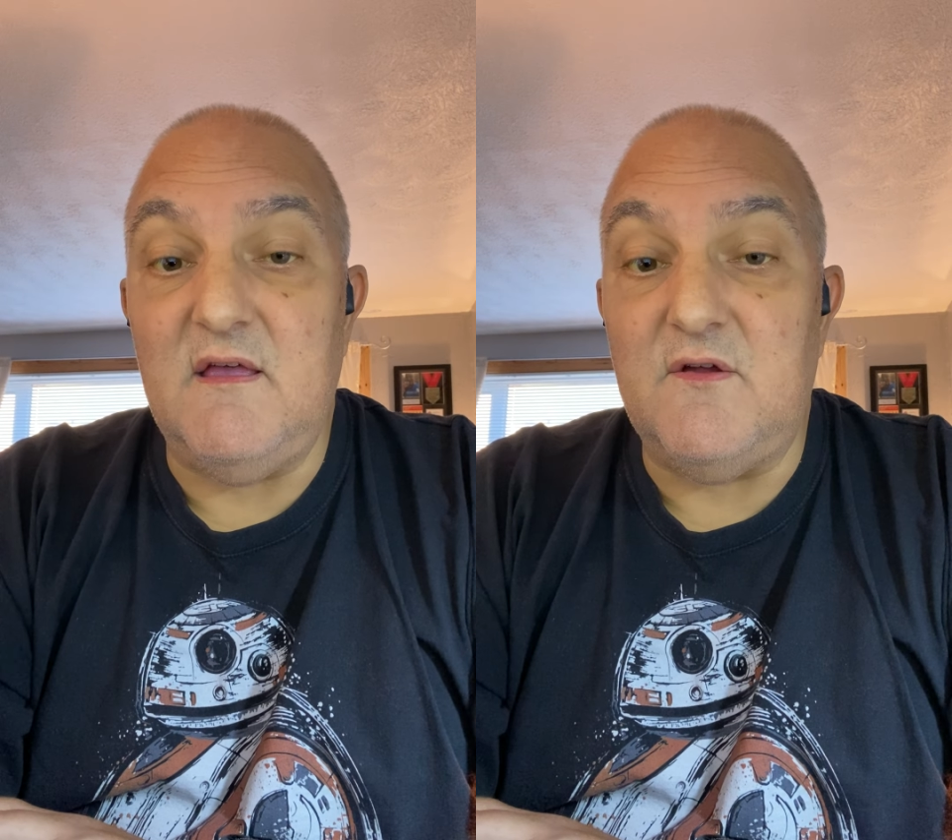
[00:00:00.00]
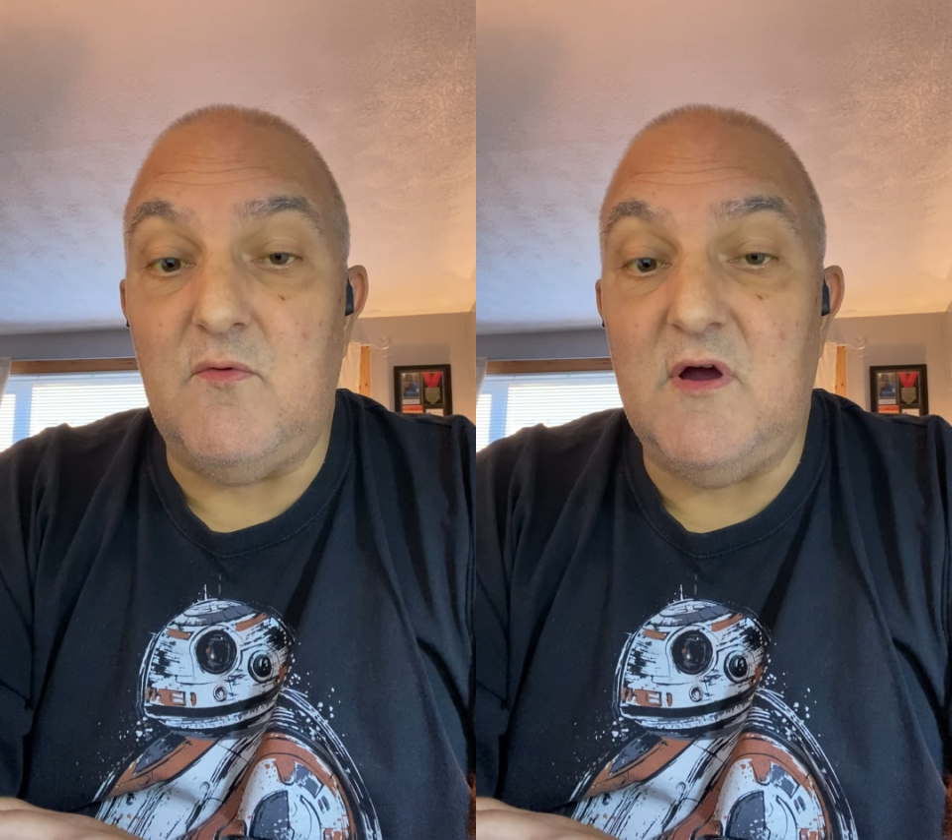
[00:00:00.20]

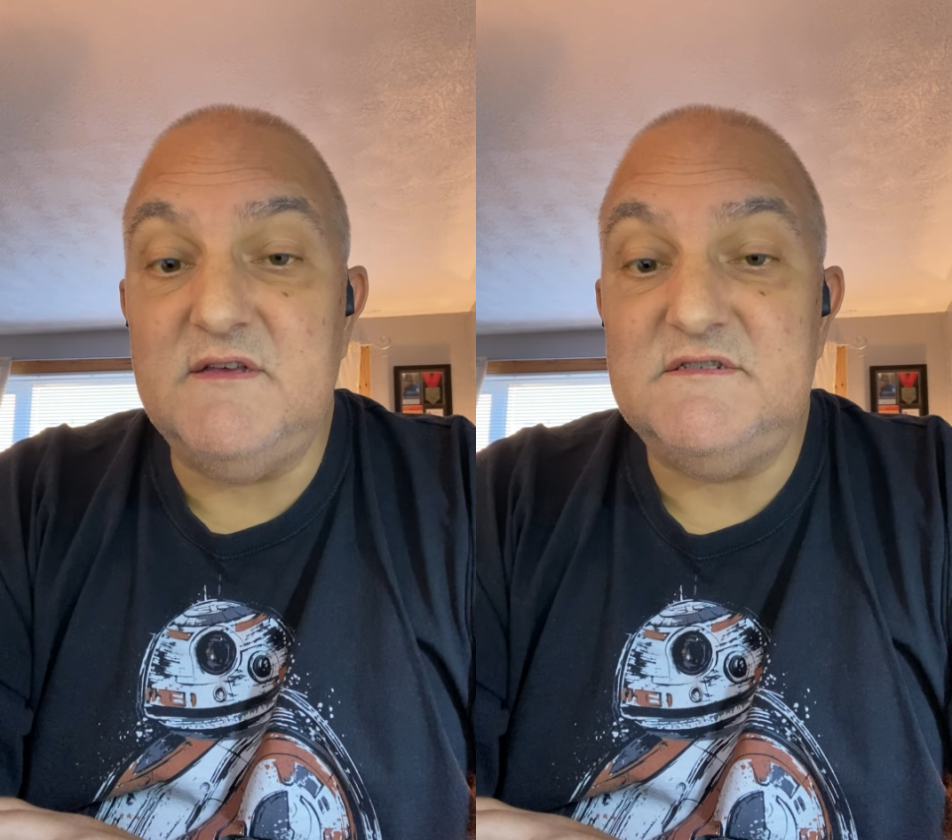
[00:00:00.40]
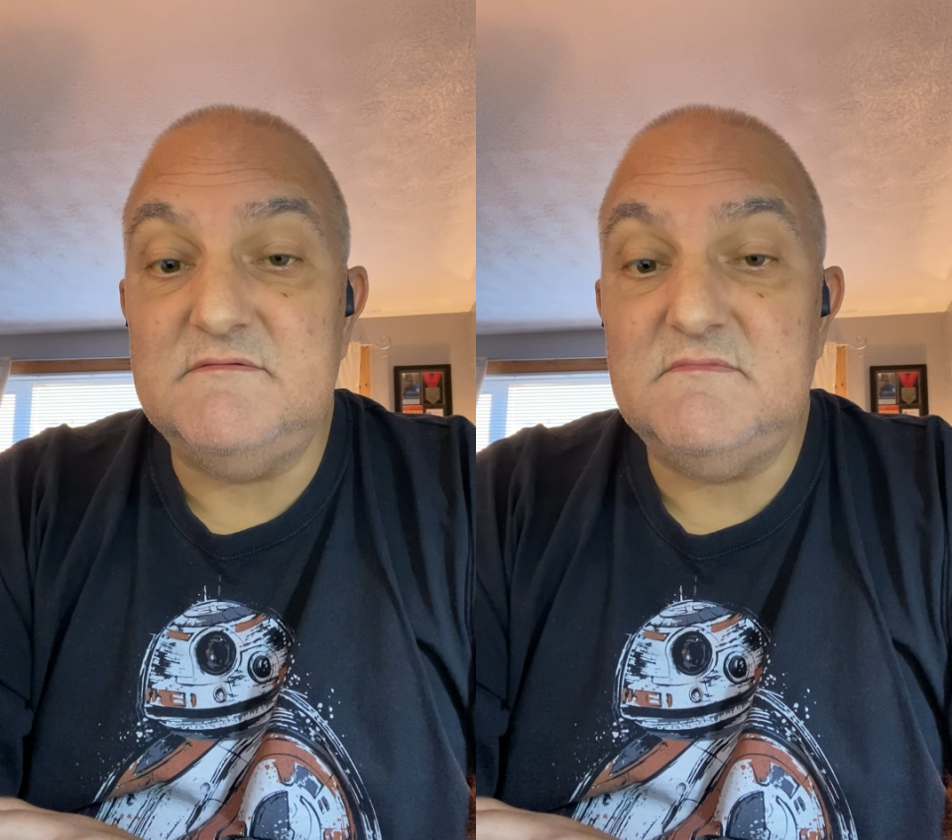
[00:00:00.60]

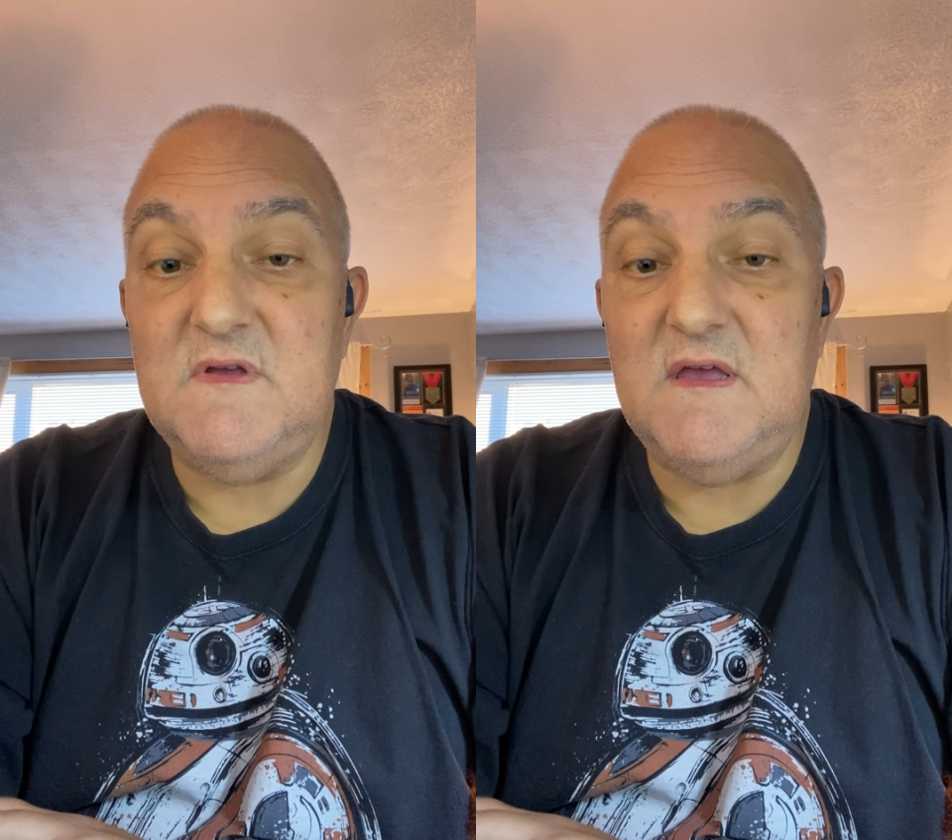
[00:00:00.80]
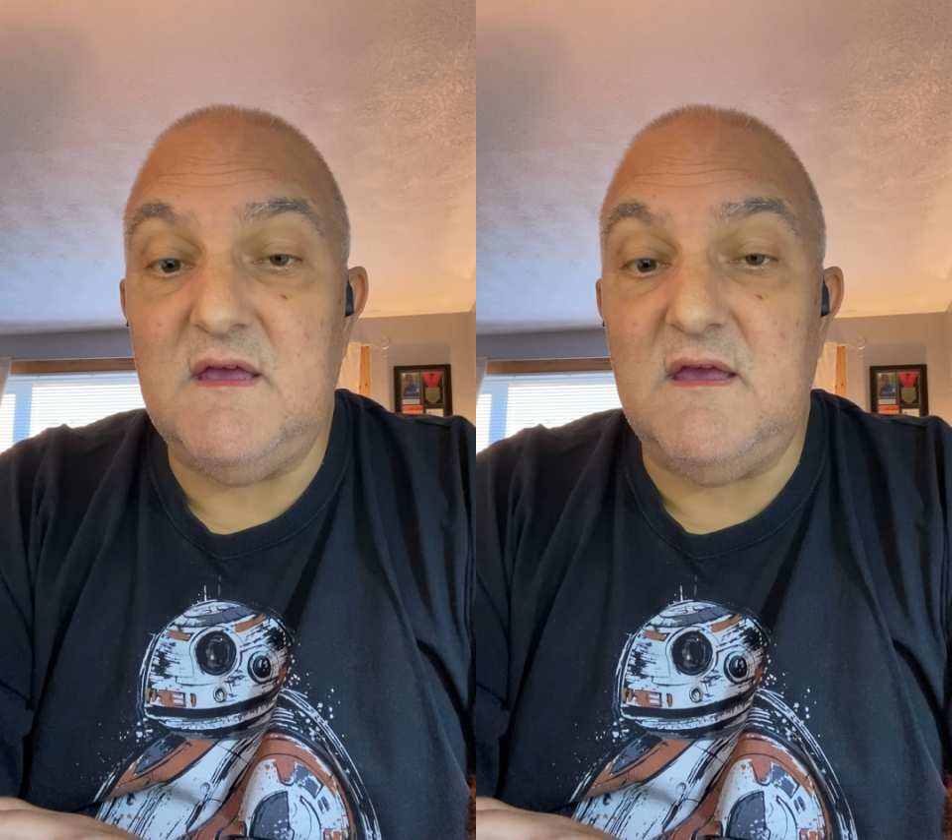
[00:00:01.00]
otherwise.
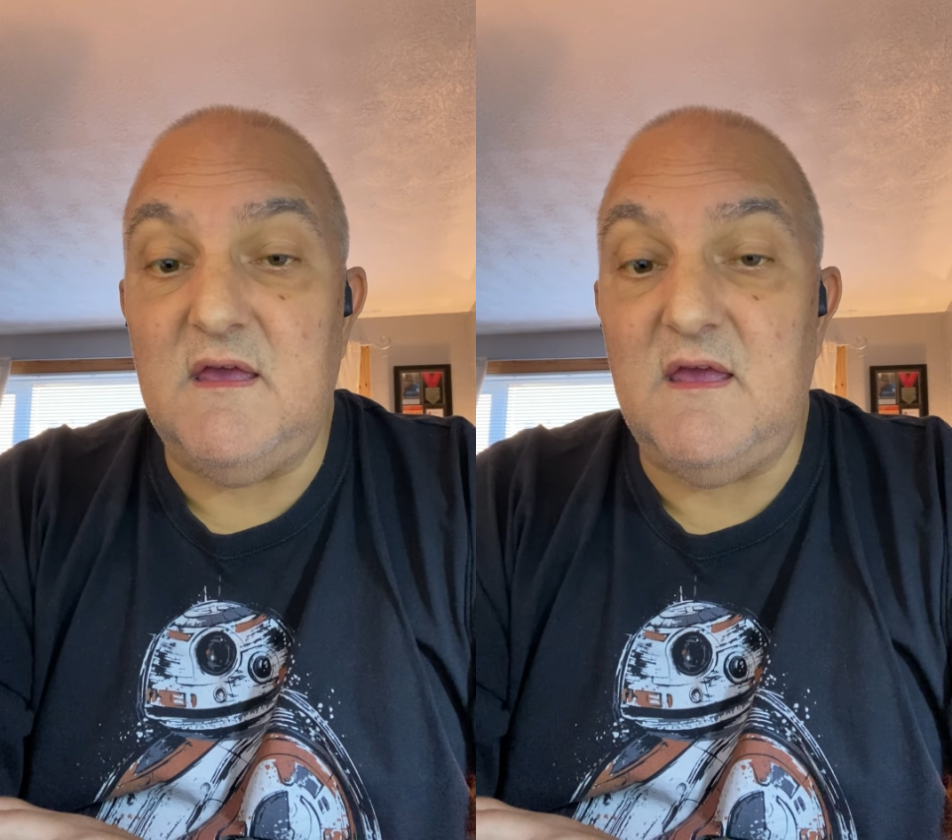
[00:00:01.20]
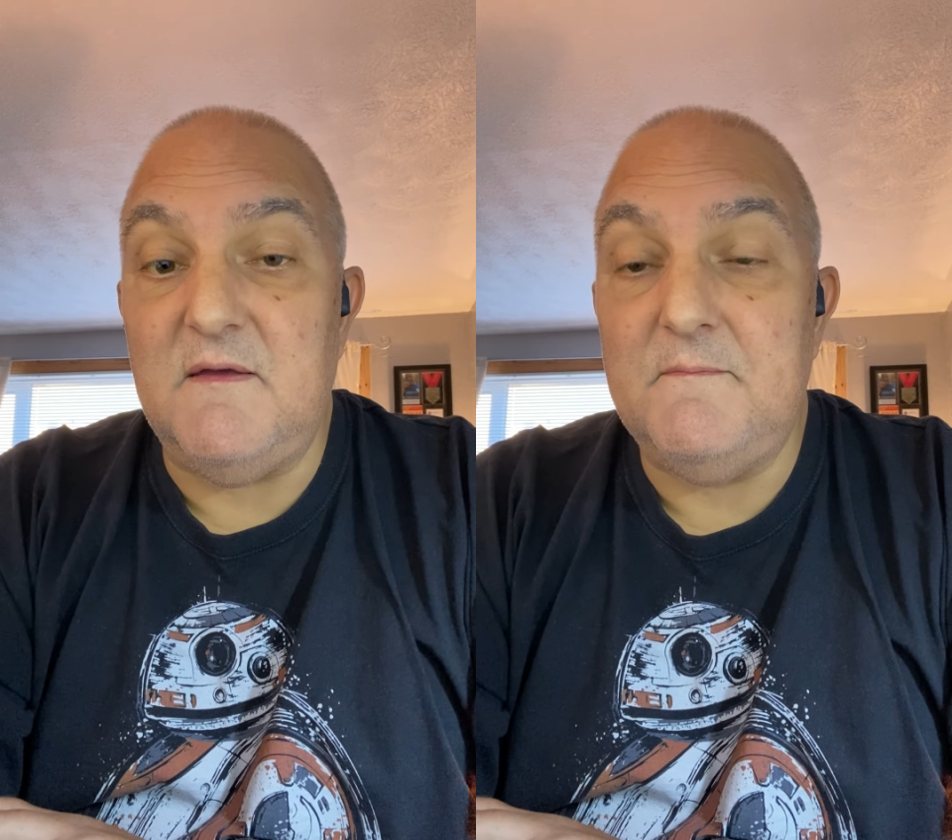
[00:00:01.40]

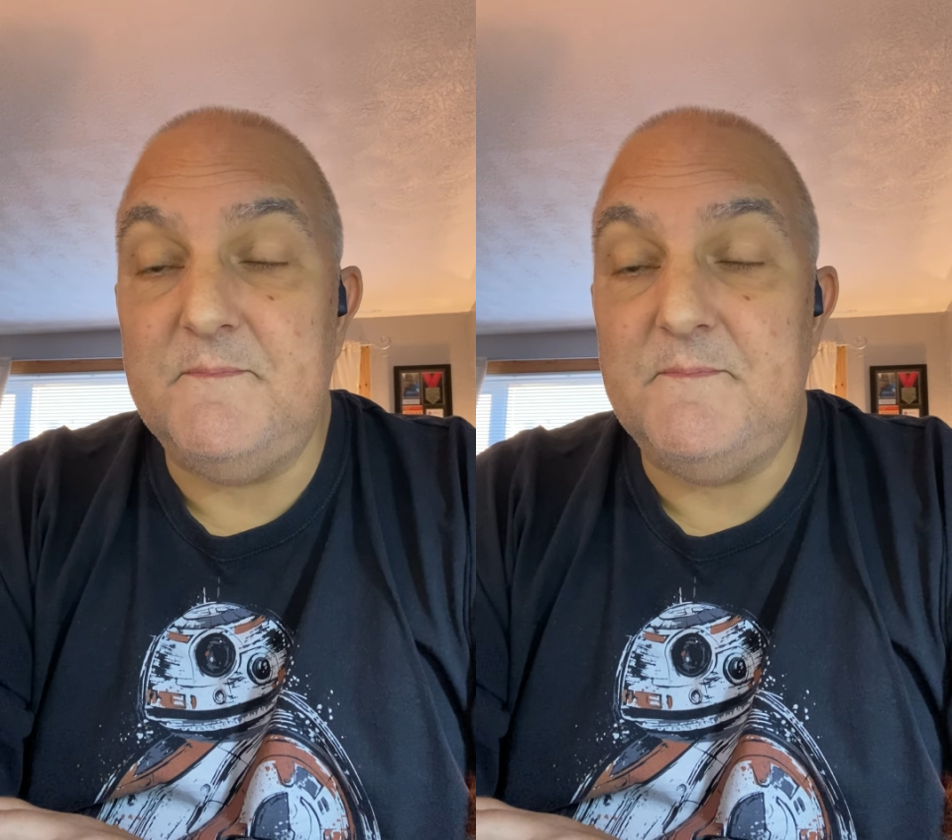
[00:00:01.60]
Lunch